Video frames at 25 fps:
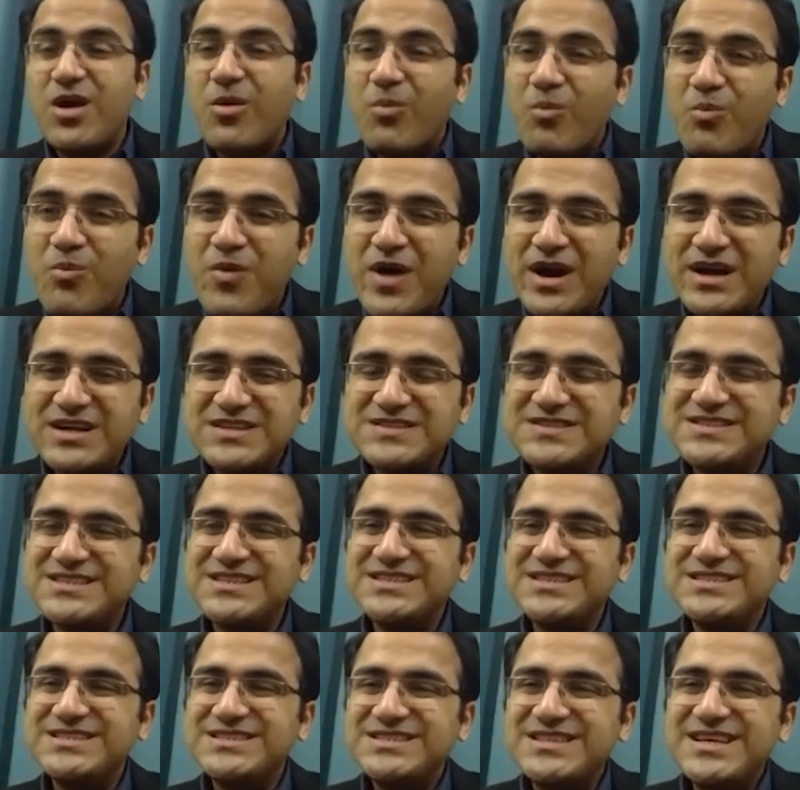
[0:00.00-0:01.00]
But
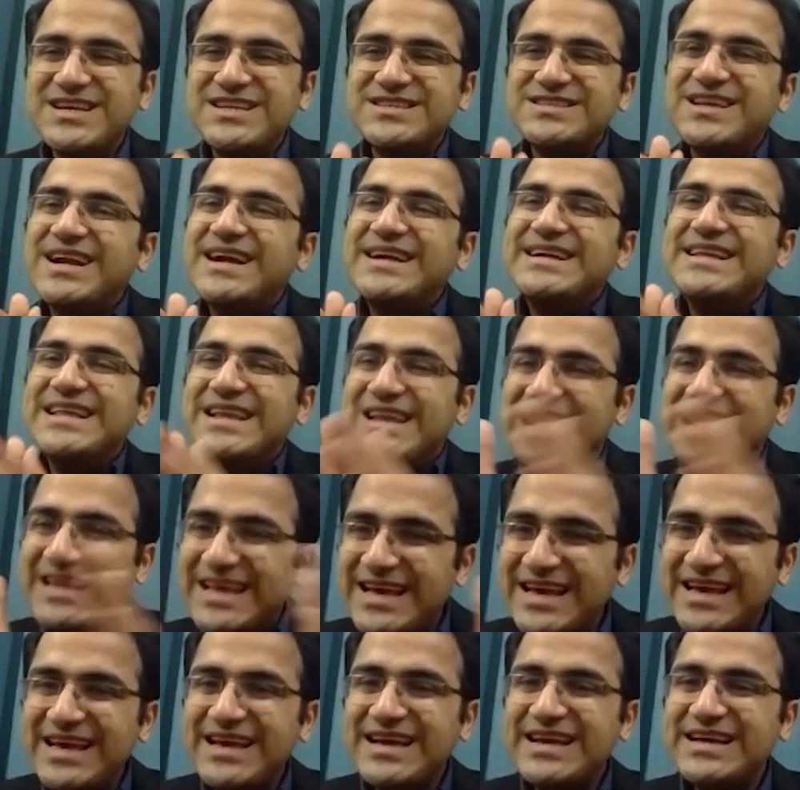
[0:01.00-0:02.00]
since there is a
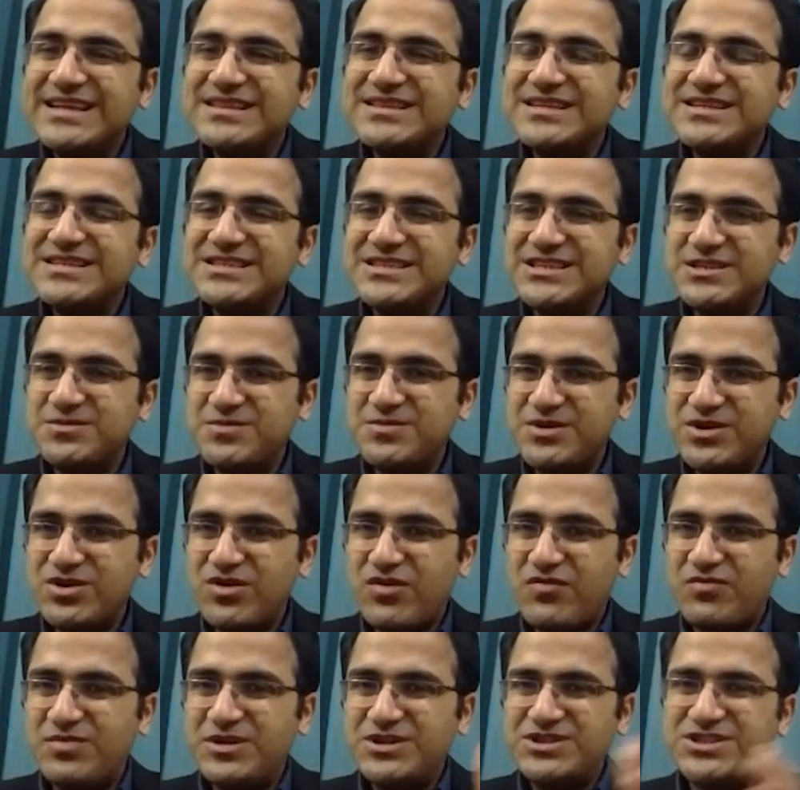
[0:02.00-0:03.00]
delay in the treatment
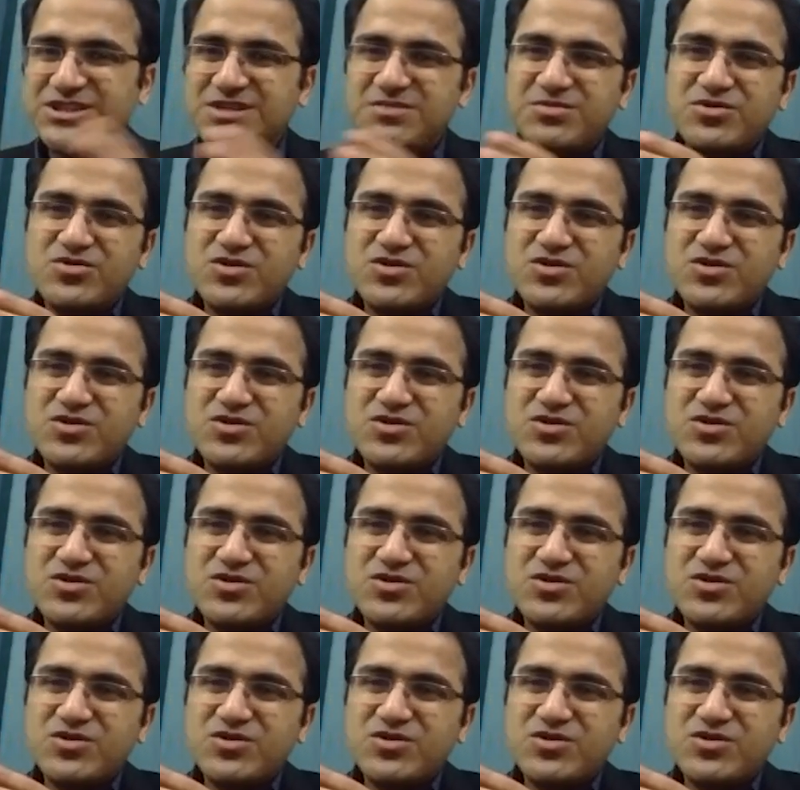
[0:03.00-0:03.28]
of patient,